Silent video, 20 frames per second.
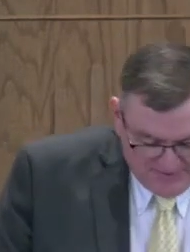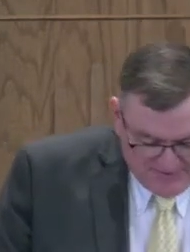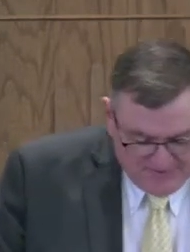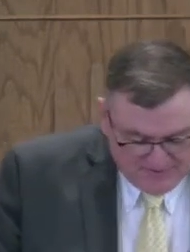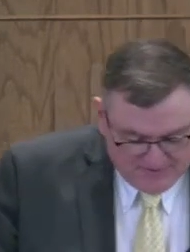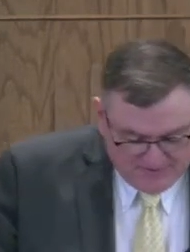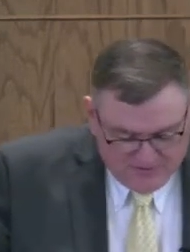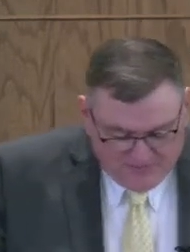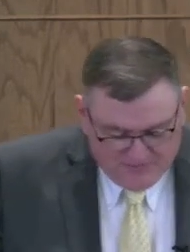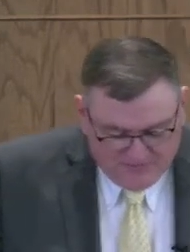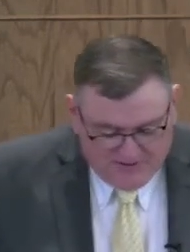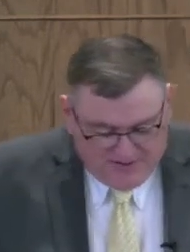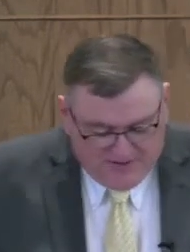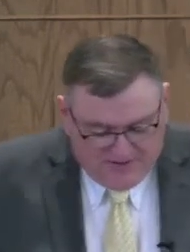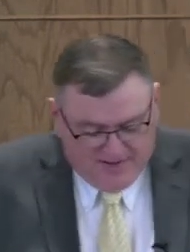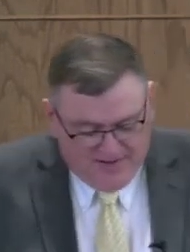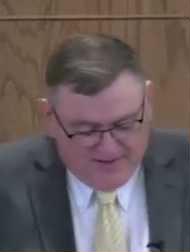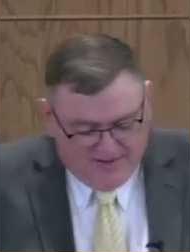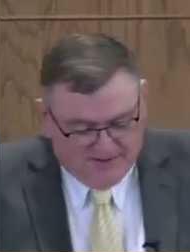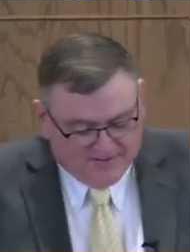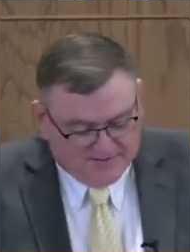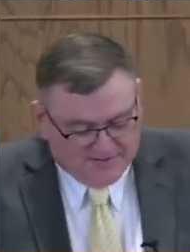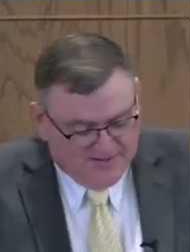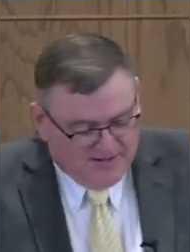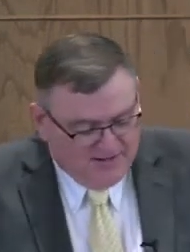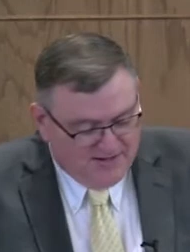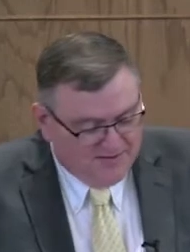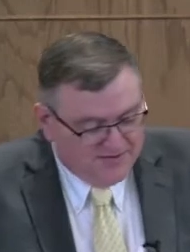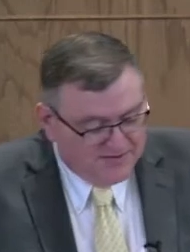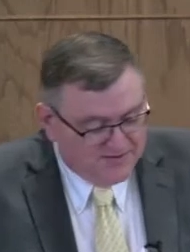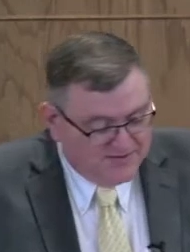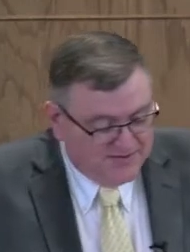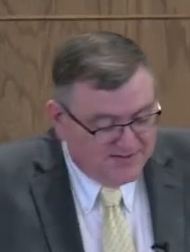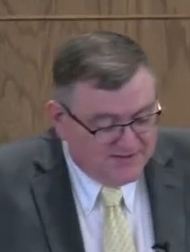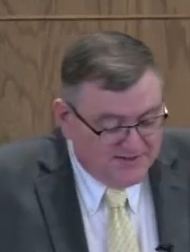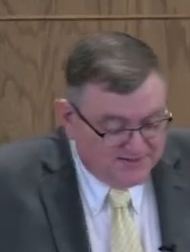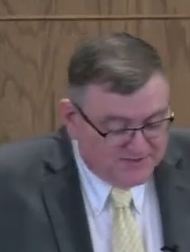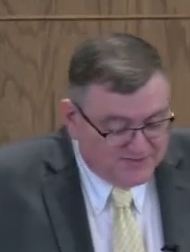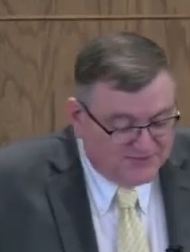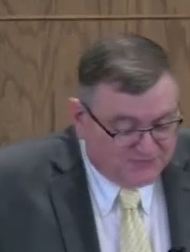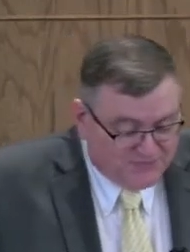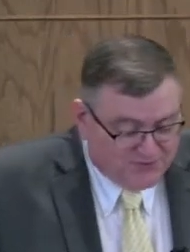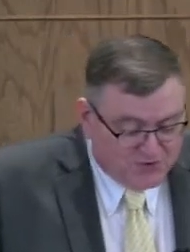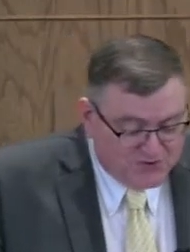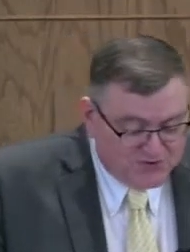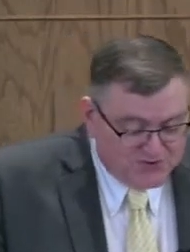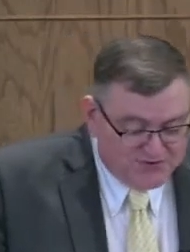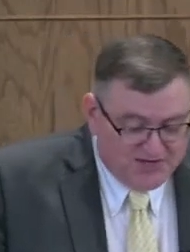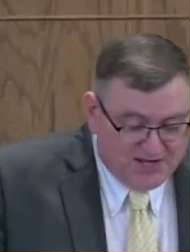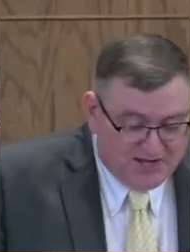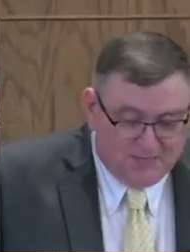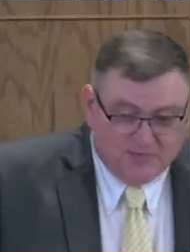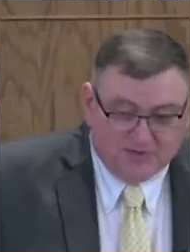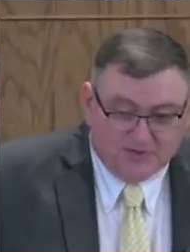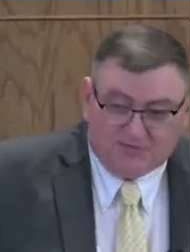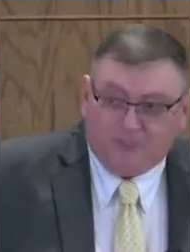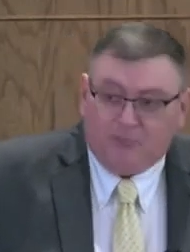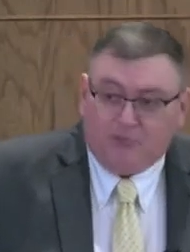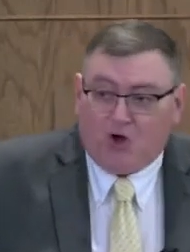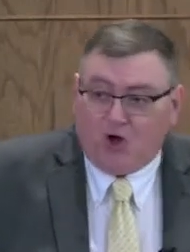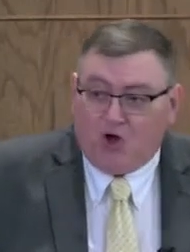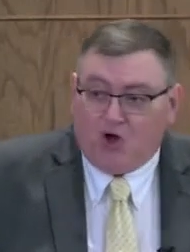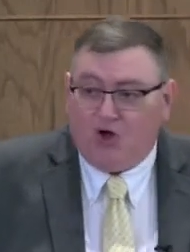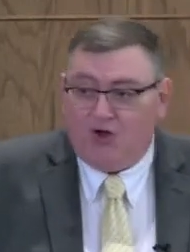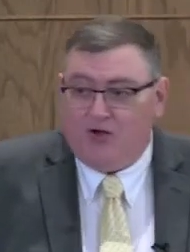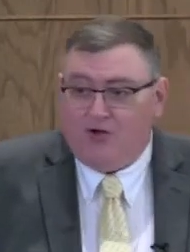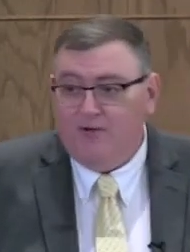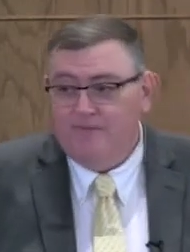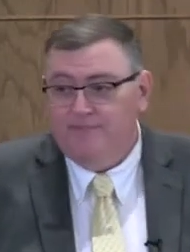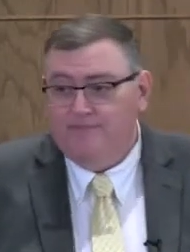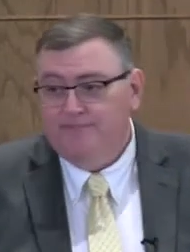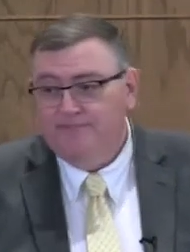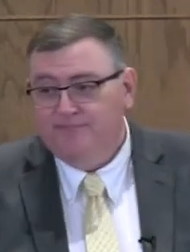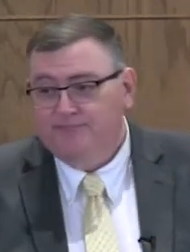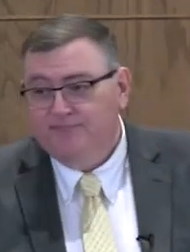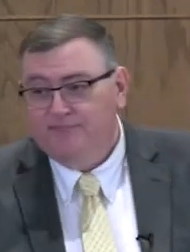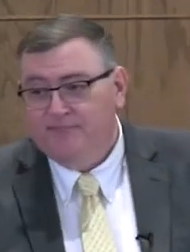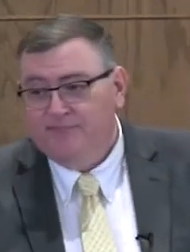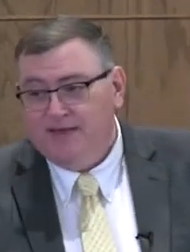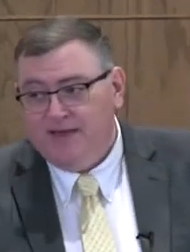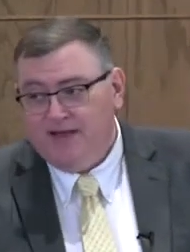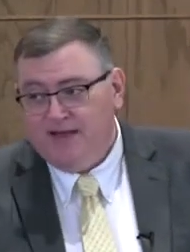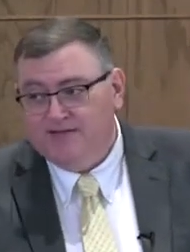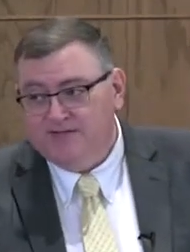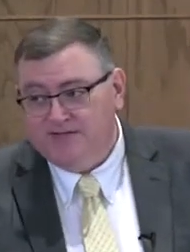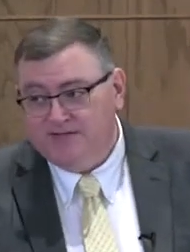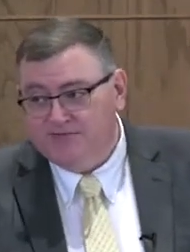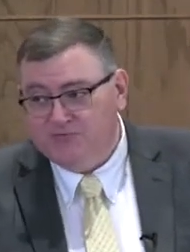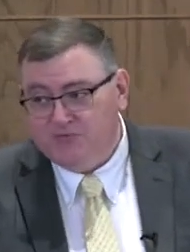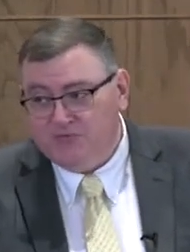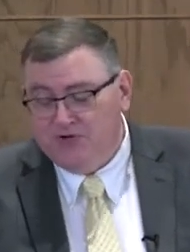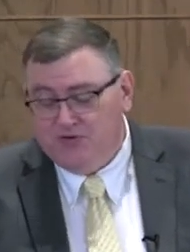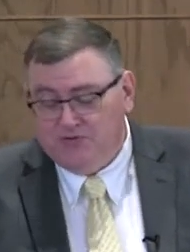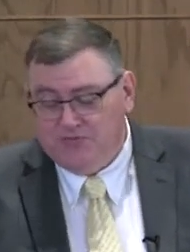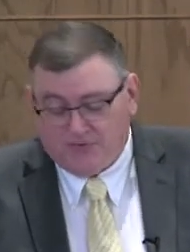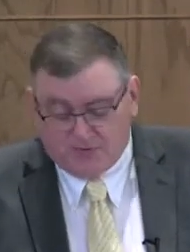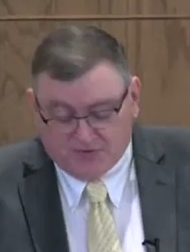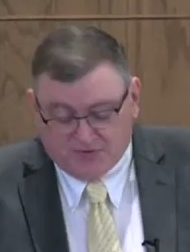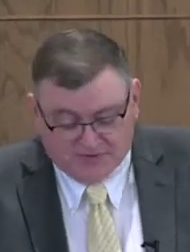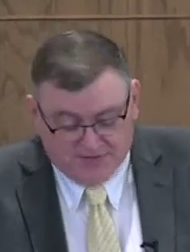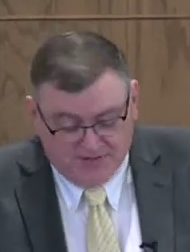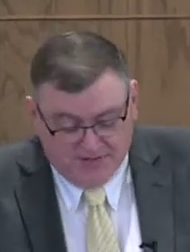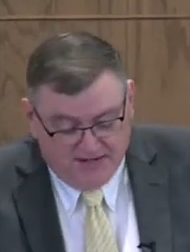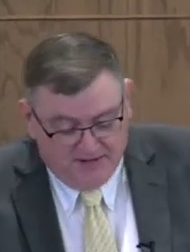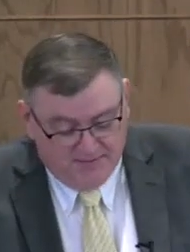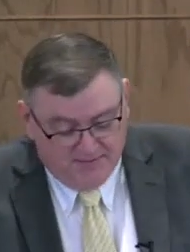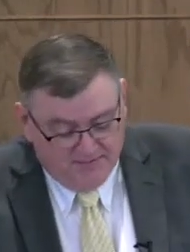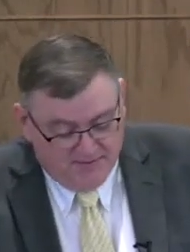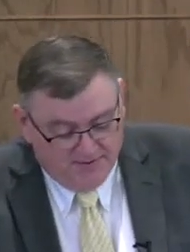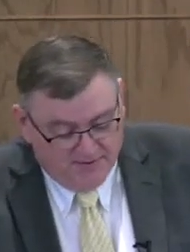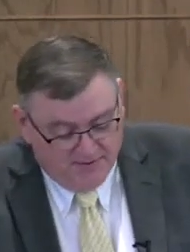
His first name is Paul. That's his real first name.